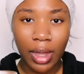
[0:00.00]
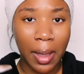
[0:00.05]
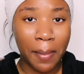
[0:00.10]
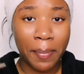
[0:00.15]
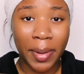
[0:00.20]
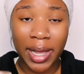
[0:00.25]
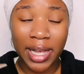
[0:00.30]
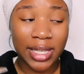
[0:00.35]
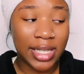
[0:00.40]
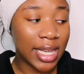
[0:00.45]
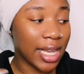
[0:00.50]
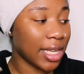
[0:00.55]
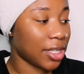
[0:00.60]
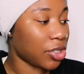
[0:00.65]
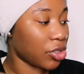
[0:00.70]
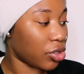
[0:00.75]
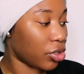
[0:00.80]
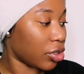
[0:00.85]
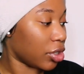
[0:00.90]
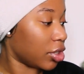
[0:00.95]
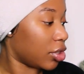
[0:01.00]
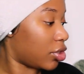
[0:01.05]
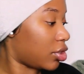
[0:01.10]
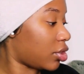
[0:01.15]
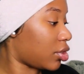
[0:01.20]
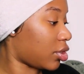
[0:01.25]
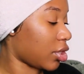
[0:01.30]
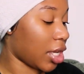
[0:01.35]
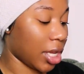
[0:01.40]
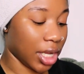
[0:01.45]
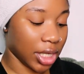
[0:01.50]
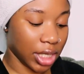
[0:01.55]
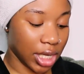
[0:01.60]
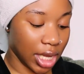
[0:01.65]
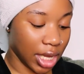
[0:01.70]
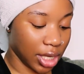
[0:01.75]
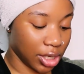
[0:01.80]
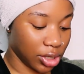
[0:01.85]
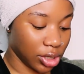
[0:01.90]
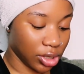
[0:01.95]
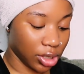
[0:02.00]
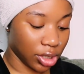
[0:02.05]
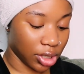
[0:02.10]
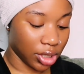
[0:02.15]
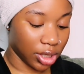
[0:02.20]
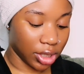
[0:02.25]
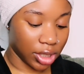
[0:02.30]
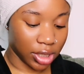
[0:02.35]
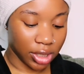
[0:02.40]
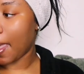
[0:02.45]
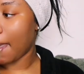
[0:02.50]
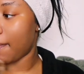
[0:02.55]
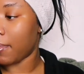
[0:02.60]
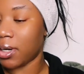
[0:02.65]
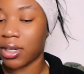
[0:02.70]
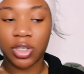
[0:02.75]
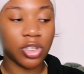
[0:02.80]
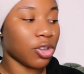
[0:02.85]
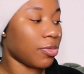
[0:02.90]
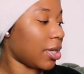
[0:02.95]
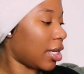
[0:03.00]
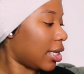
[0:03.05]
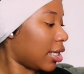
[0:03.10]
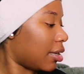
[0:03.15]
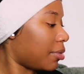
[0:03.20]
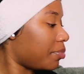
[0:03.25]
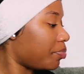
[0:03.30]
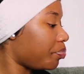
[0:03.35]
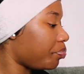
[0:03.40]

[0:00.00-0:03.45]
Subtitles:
But it tastes good. It tastes good. I'm gonna stop that now.